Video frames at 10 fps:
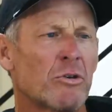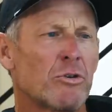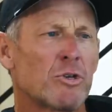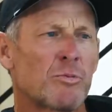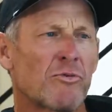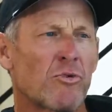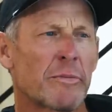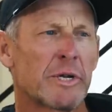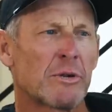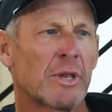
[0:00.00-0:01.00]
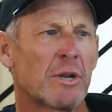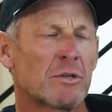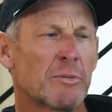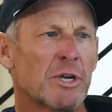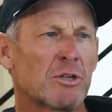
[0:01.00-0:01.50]
you who's performing, or they
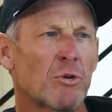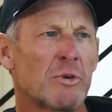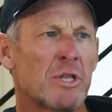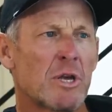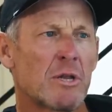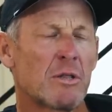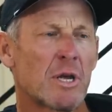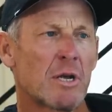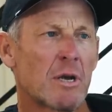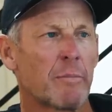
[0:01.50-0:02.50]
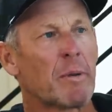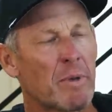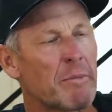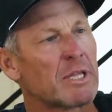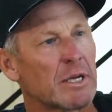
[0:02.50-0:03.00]
do. Somebody told me that that I
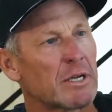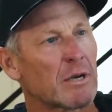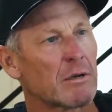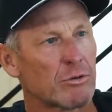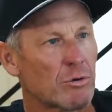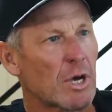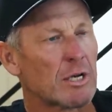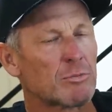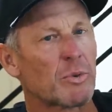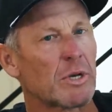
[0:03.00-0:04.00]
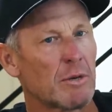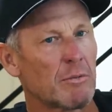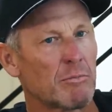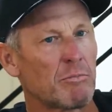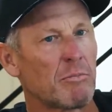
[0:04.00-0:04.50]
mean, maybe they tell you guys, but
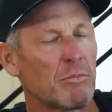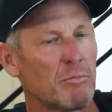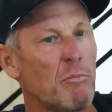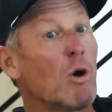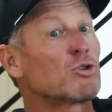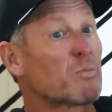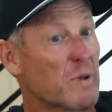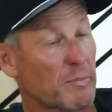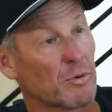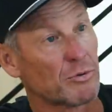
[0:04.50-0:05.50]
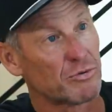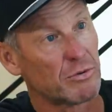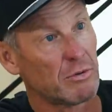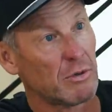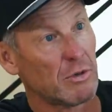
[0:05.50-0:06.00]
most people
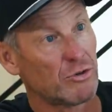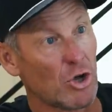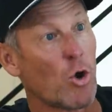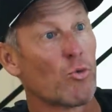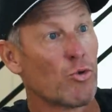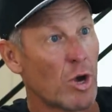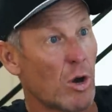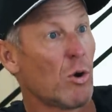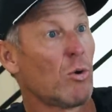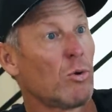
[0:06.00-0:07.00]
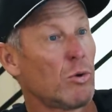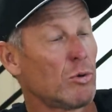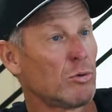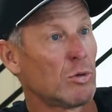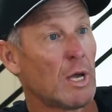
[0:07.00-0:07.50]
don't know
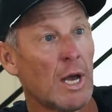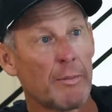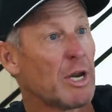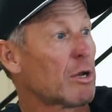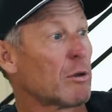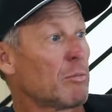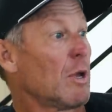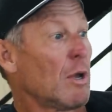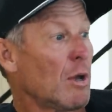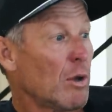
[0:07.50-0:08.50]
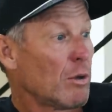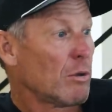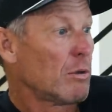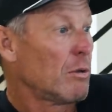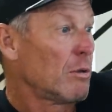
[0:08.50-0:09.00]
who. I, mean, it could.
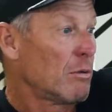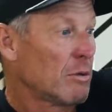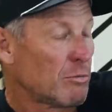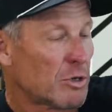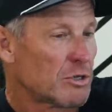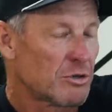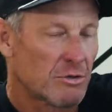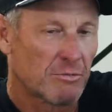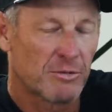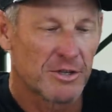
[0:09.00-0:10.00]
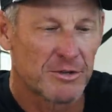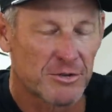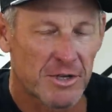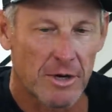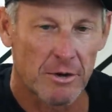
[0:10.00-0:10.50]
What did you What
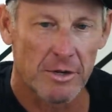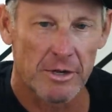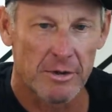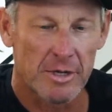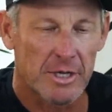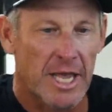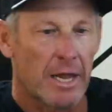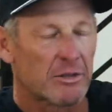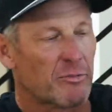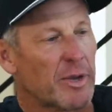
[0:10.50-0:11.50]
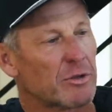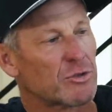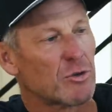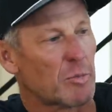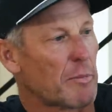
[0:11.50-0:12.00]
did you say earlier? A can of tomato
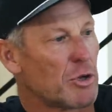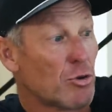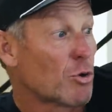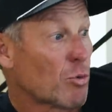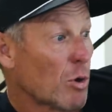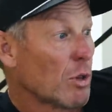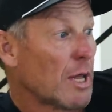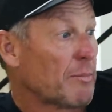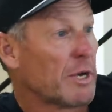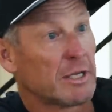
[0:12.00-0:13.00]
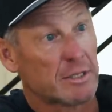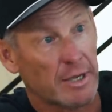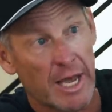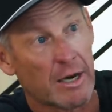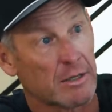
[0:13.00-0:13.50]
soup. I mean, you could roll up and it's
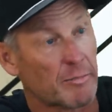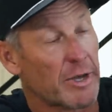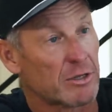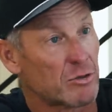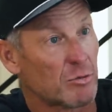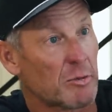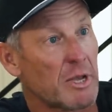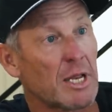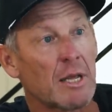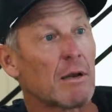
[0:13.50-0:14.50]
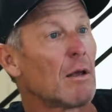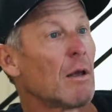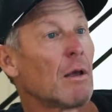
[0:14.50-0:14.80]
a can of tomato soup comedian,